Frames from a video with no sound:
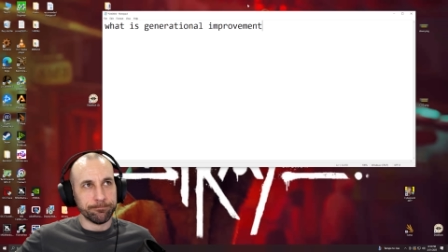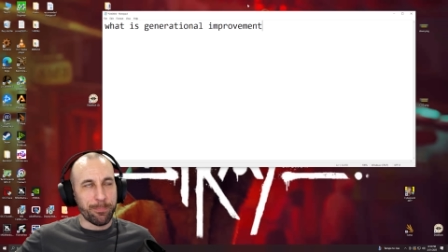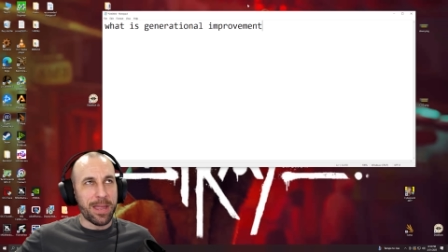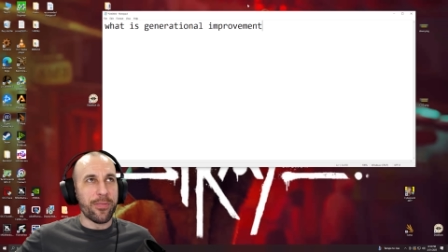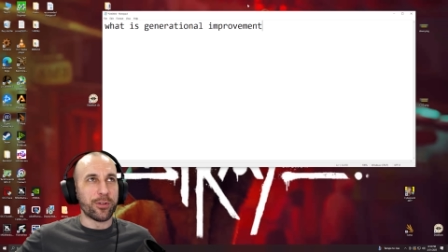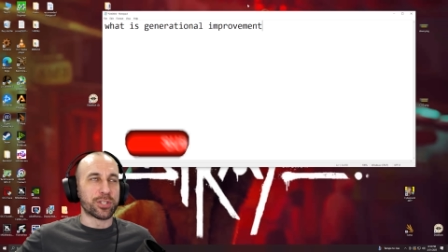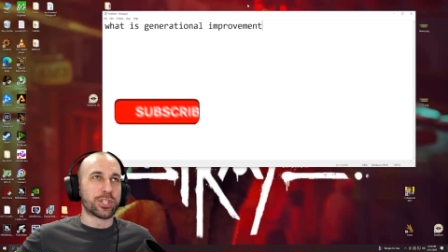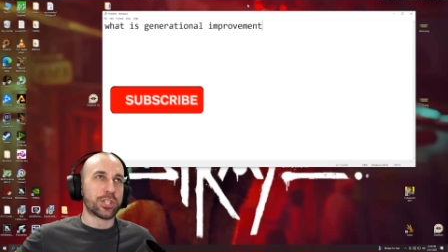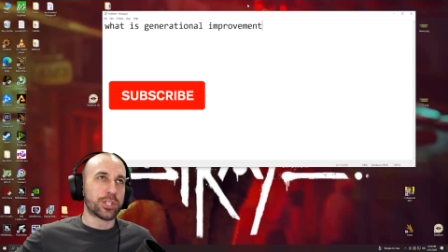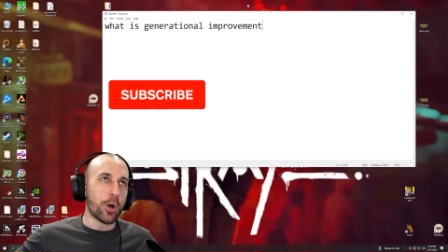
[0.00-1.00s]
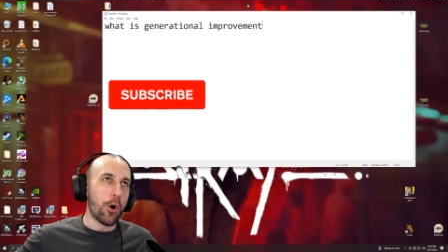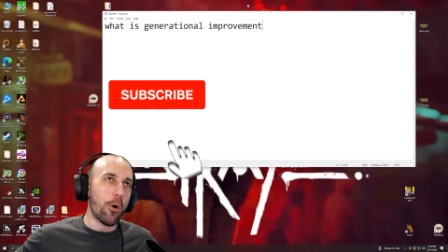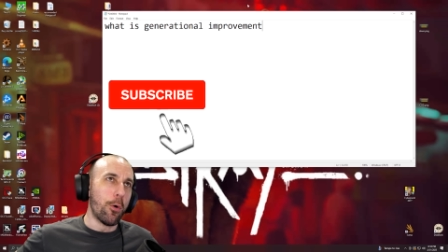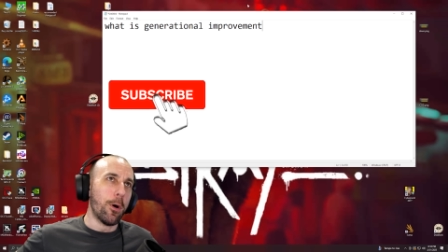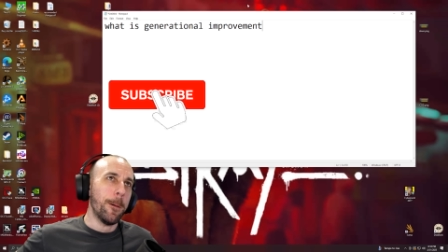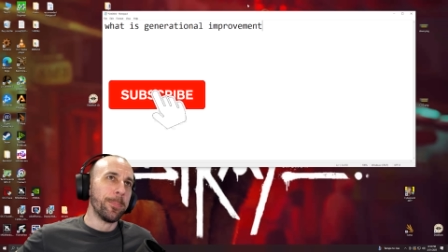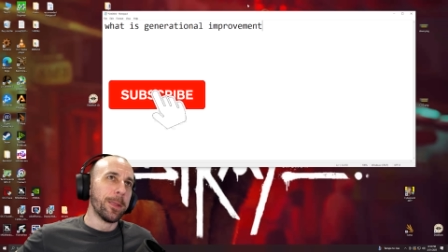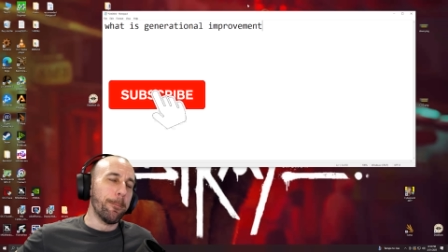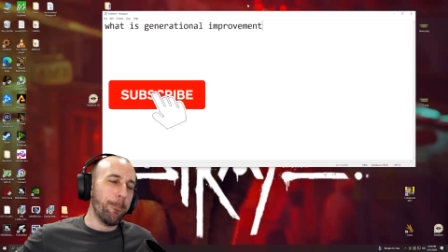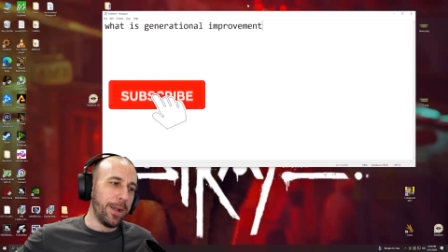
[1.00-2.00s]
Man, there's so
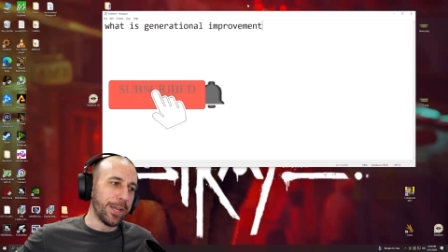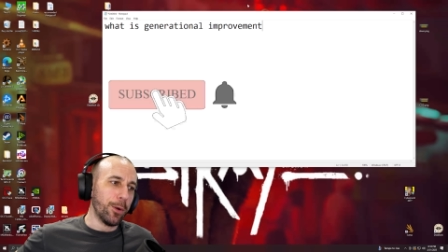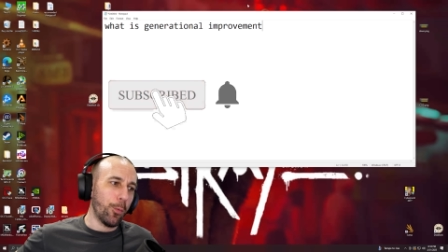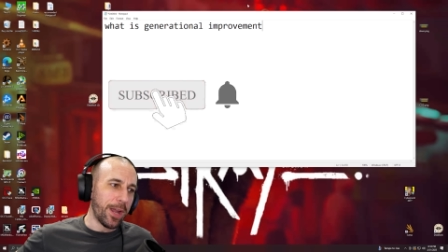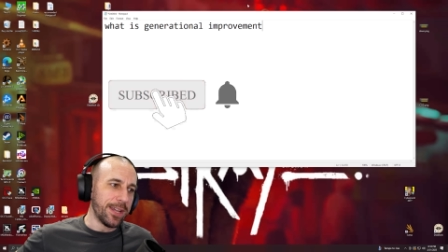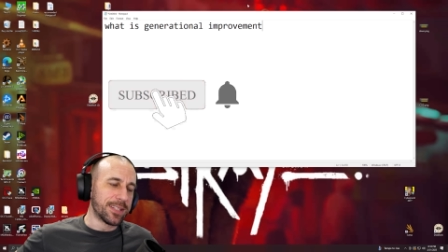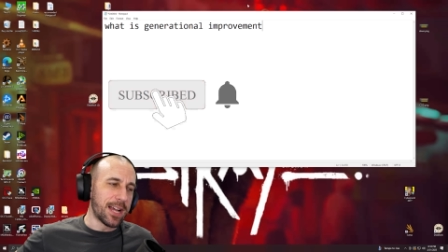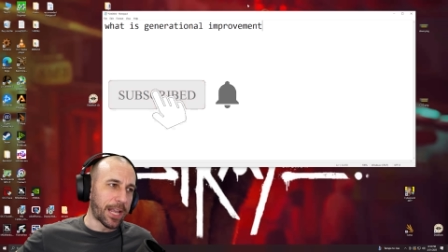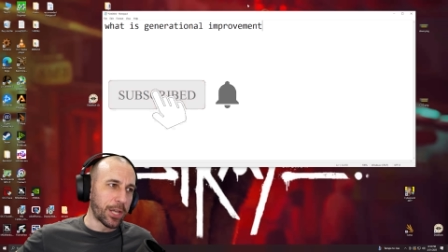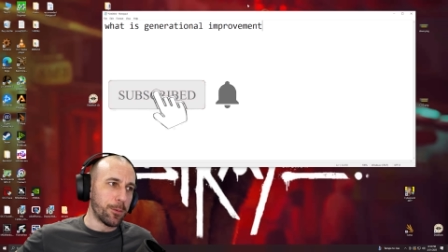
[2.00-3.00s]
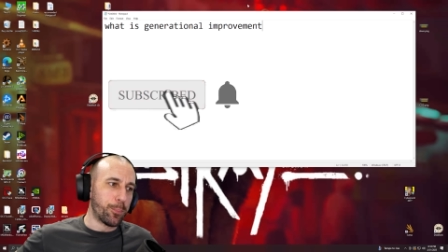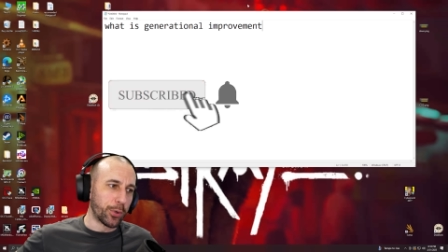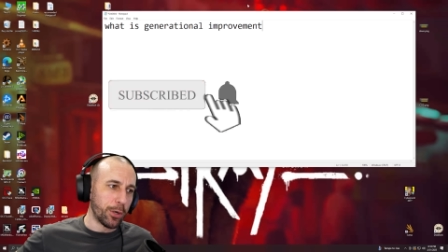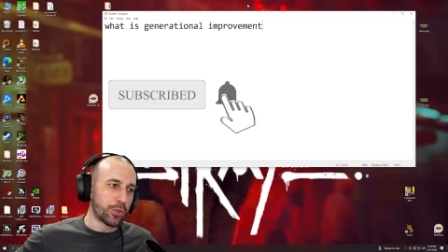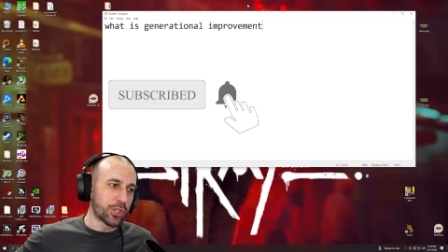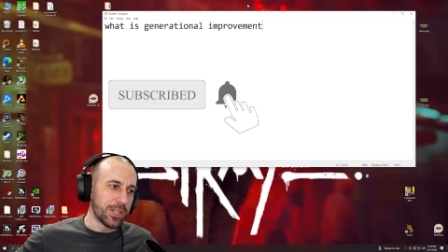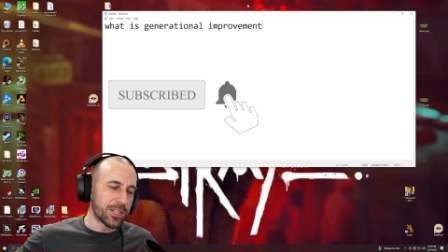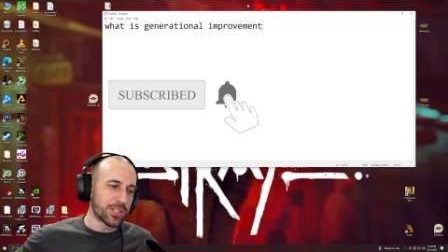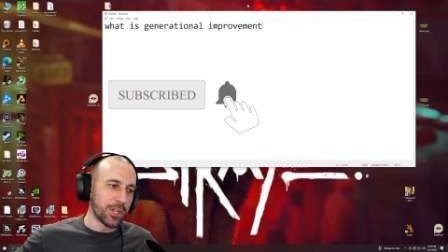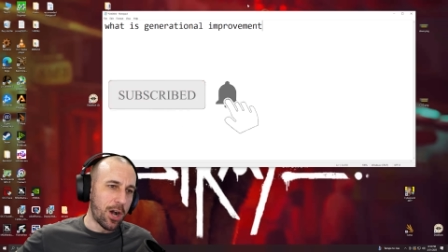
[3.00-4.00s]
many ways I can approach
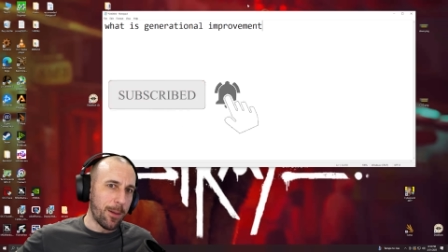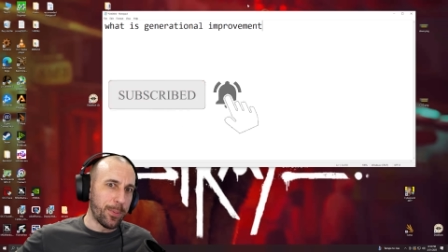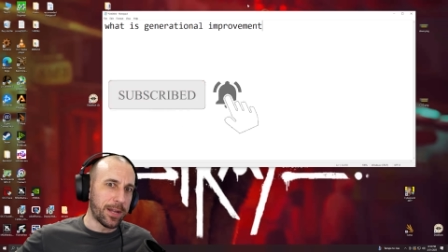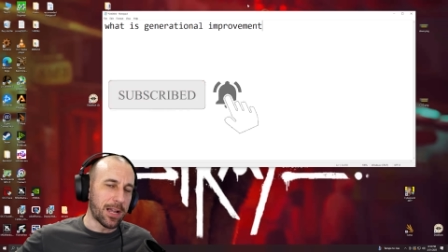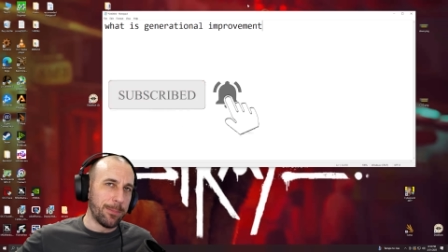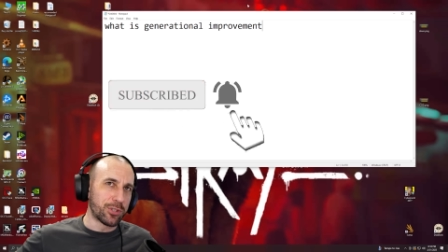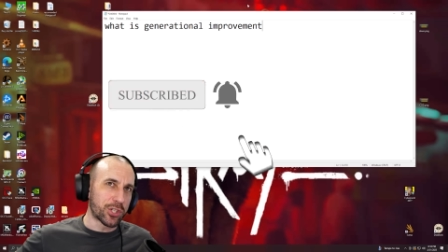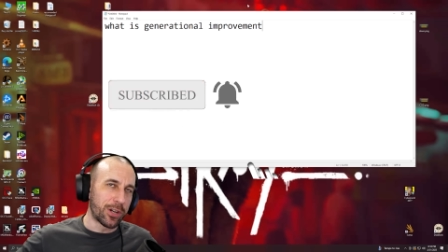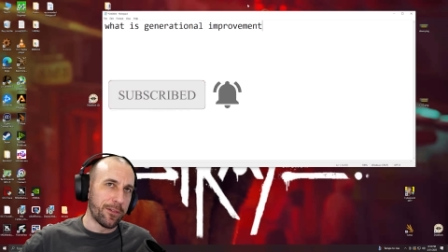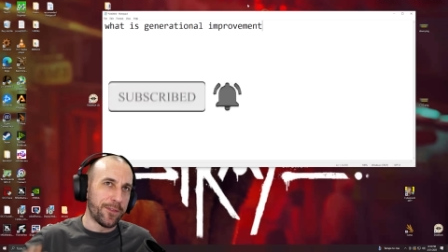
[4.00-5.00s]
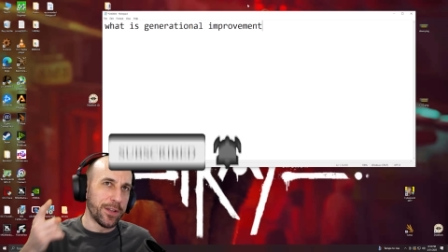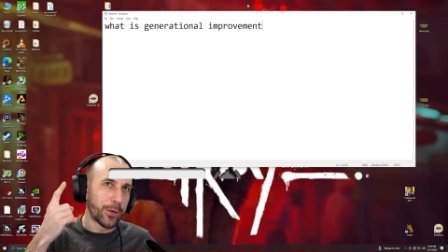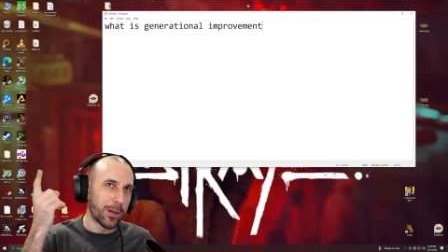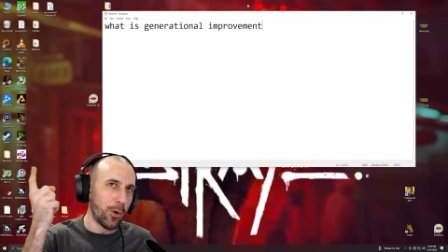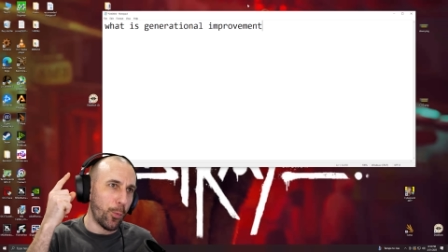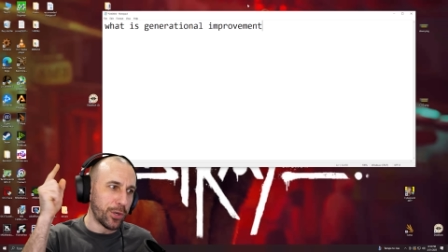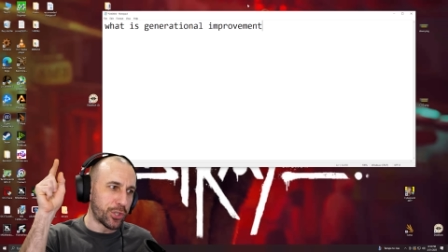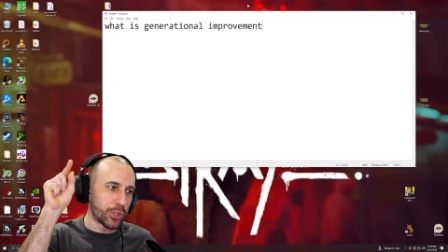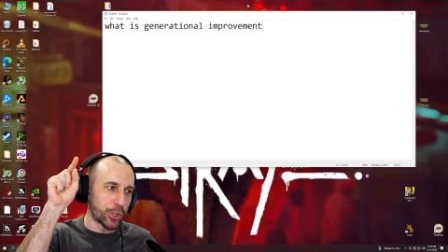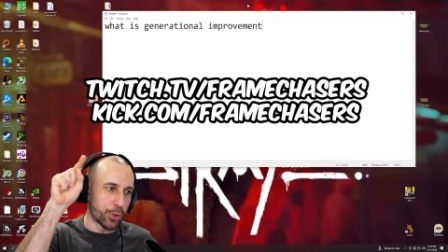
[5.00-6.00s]
this topic. I'm just trying to figure out
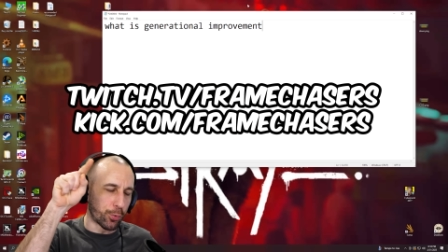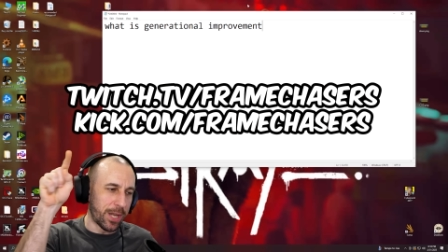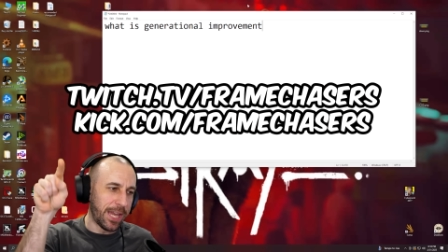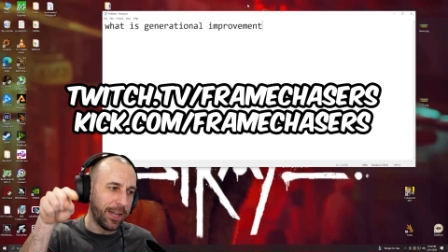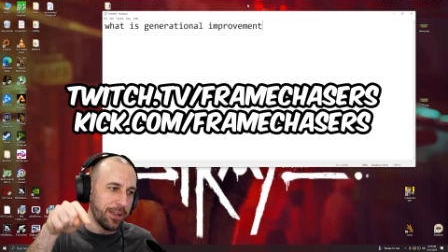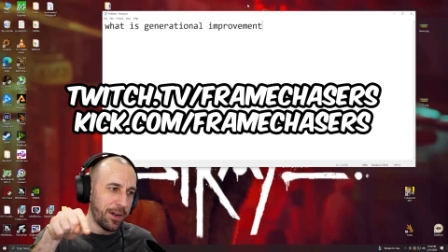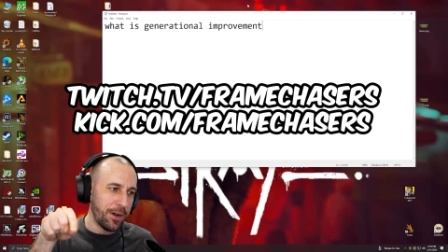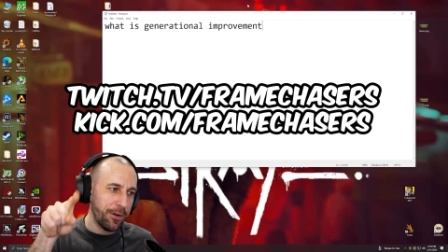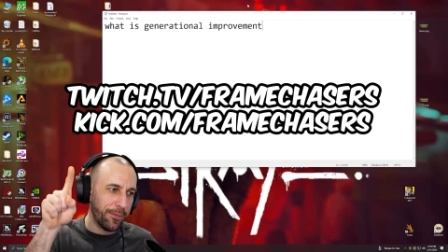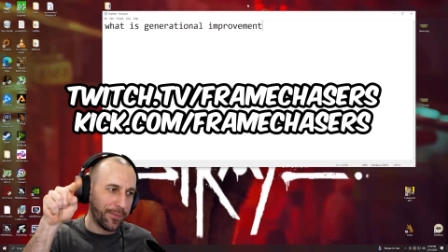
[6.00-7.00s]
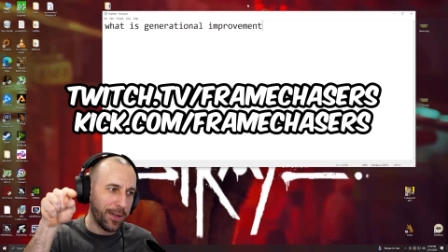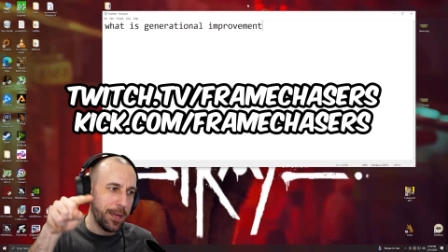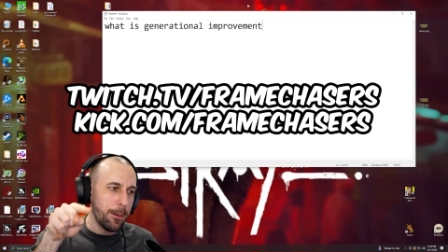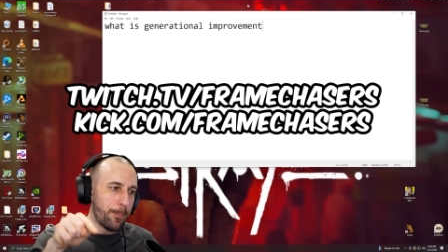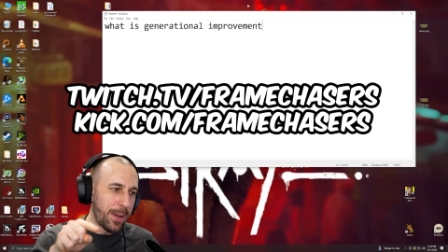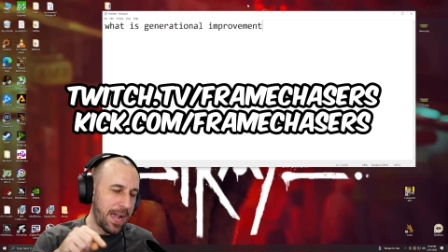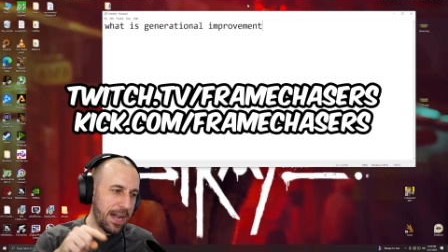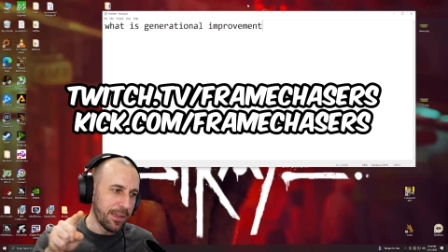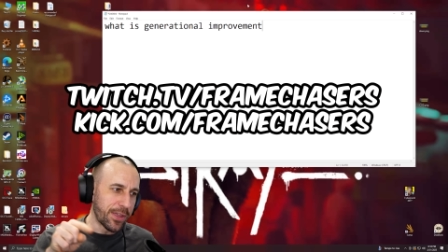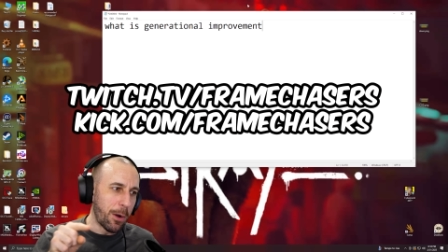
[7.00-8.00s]
which train of
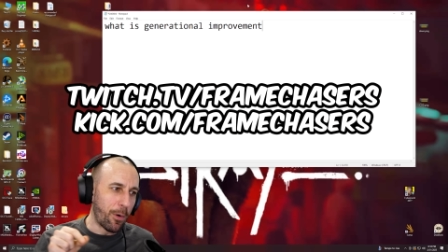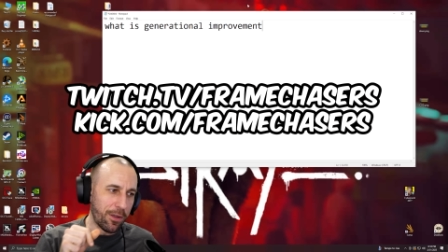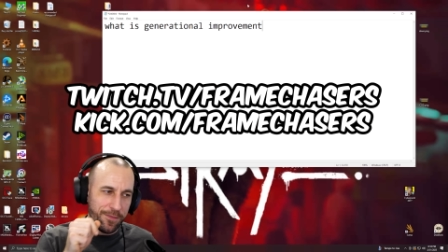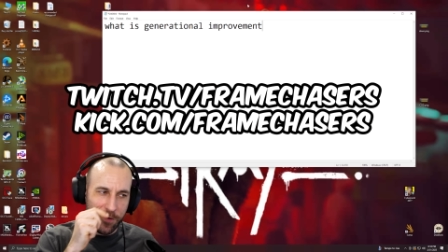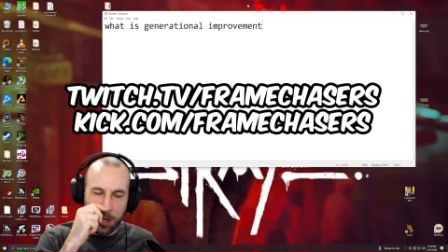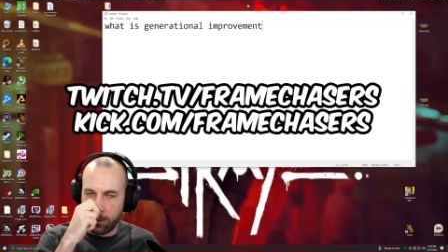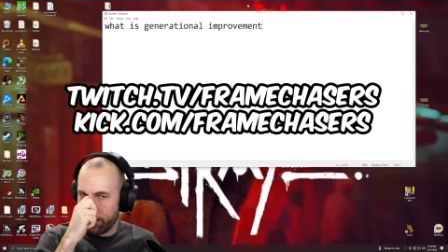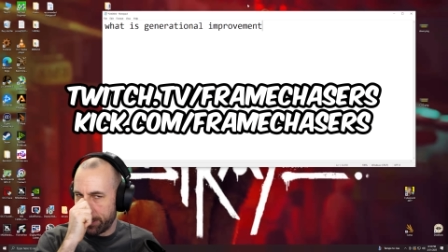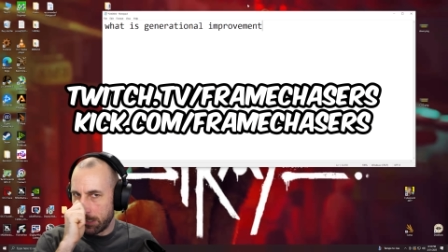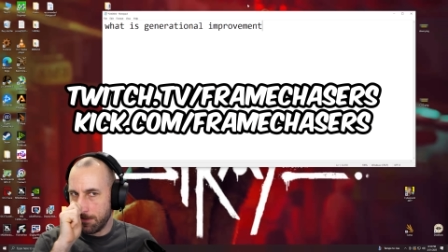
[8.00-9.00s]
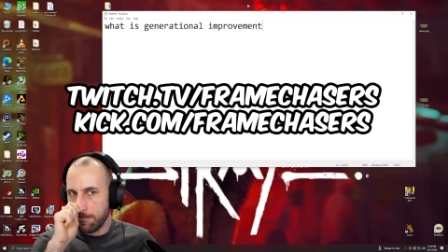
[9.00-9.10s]
path I want to follow here.